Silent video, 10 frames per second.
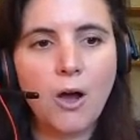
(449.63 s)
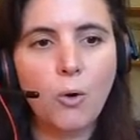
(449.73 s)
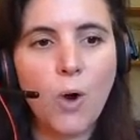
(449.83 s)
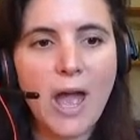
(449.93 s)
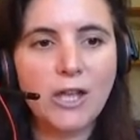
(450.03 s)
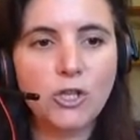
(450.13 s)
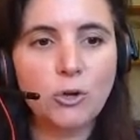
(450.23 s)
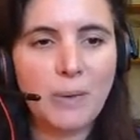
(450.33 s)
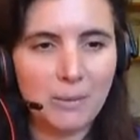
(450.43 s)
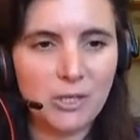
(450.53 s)
or a
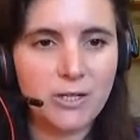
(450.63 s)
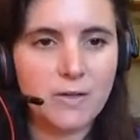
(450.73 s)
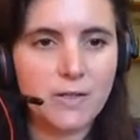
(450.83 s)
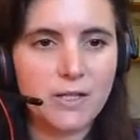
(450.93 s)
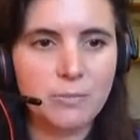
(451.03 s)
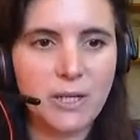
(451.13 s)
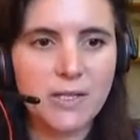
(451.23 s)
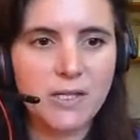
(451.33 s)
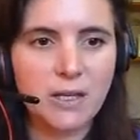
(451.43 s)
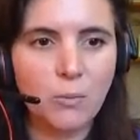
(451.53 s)
job applicant's
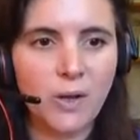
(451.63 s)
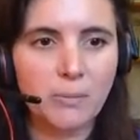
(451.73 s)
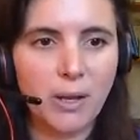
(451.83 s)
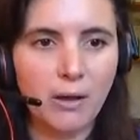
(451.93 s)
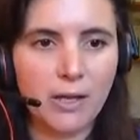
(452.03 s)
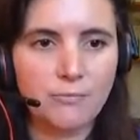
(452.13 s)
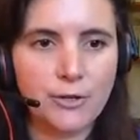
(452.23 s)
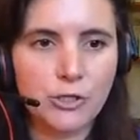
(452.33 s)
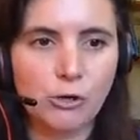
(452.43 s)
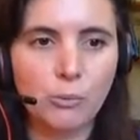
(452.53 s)
disability when applying
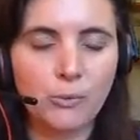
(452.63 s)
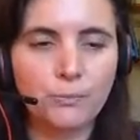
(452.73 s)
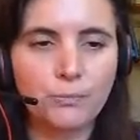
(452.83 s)
for a job.